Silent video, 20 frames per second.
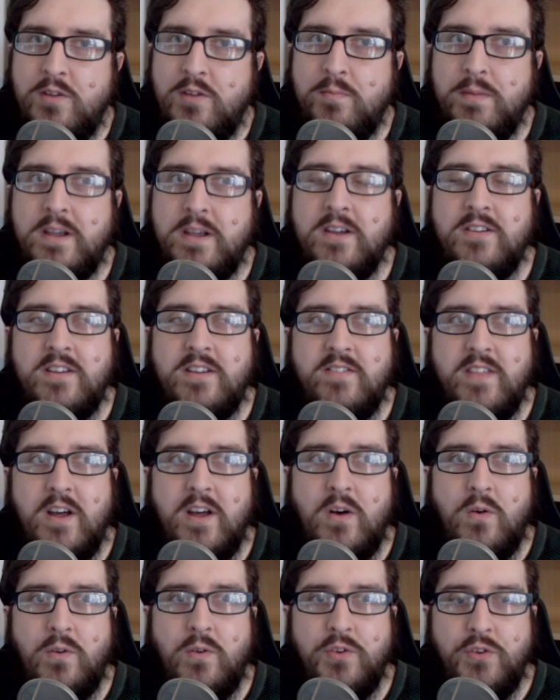because of the
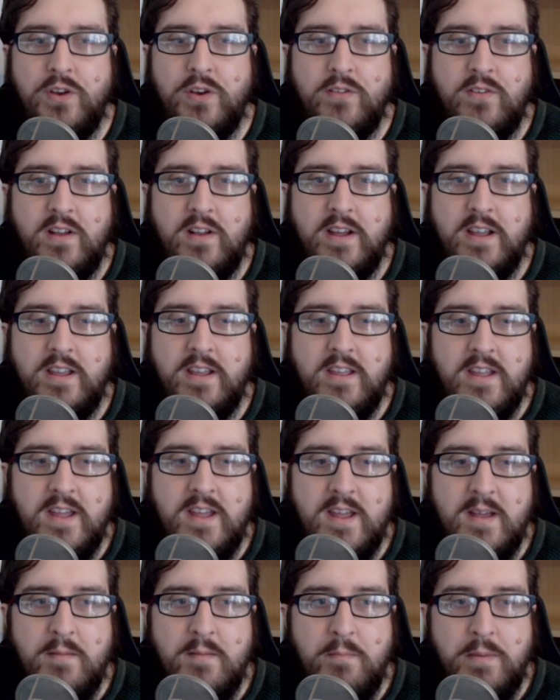whole sort of like
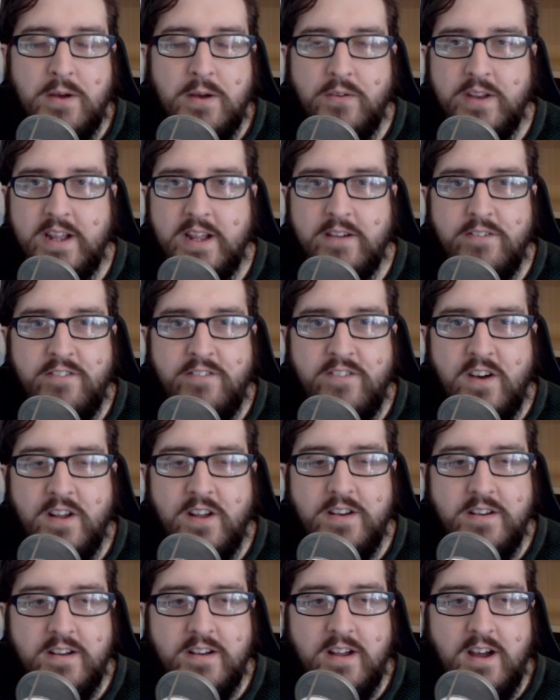building a
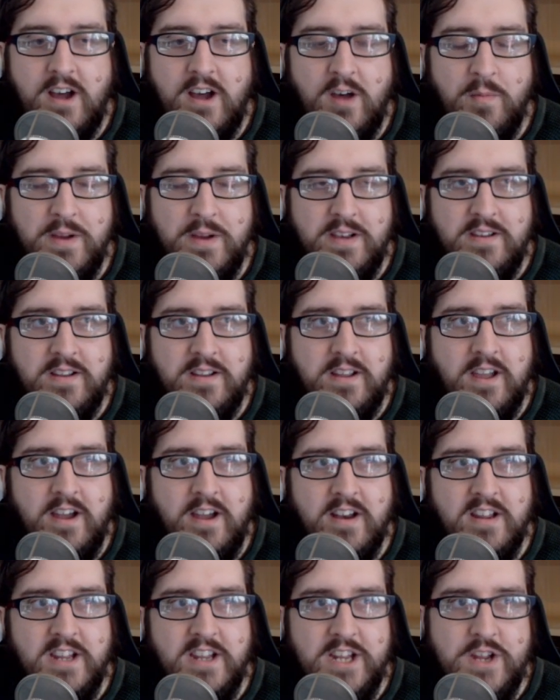fun army to
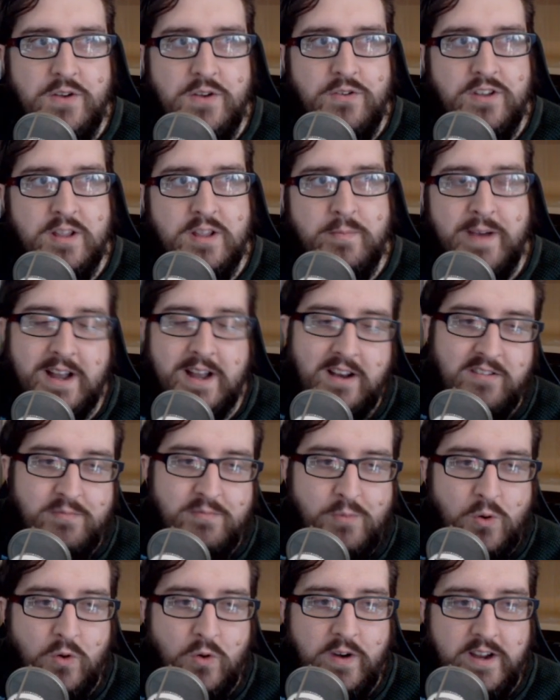kind of use at the Battle of
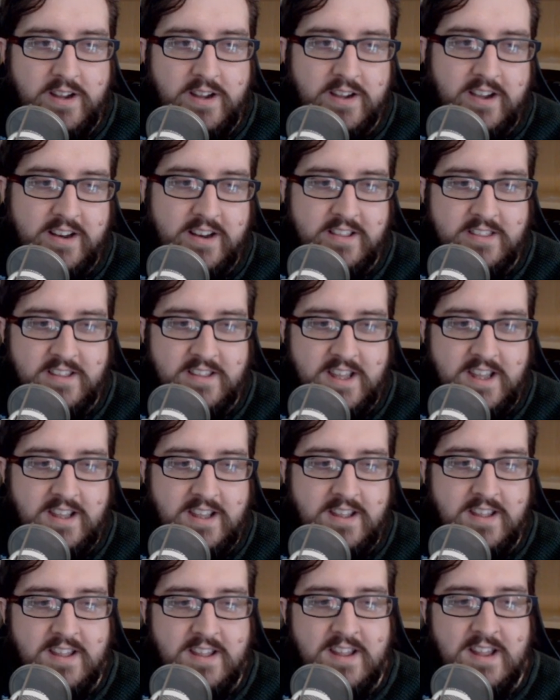Moria kind of thing.
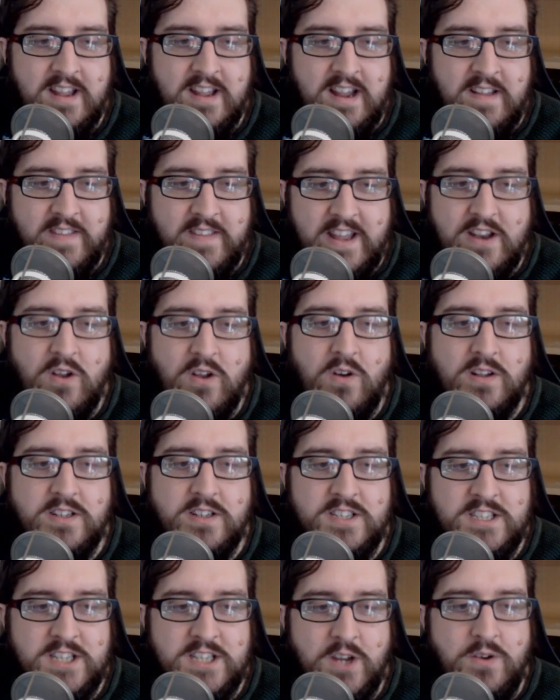They're not
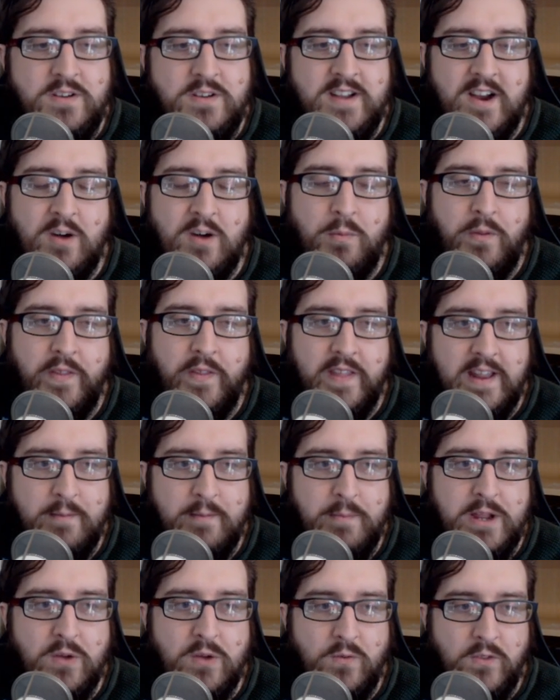so terrible that they'd
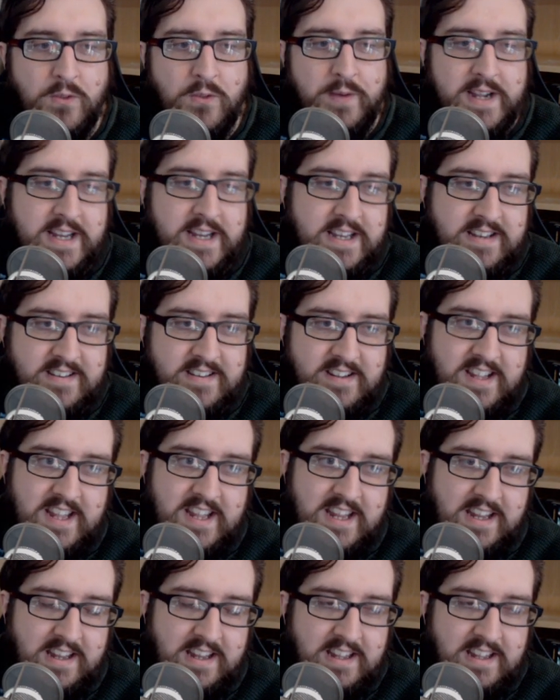be all the way in D.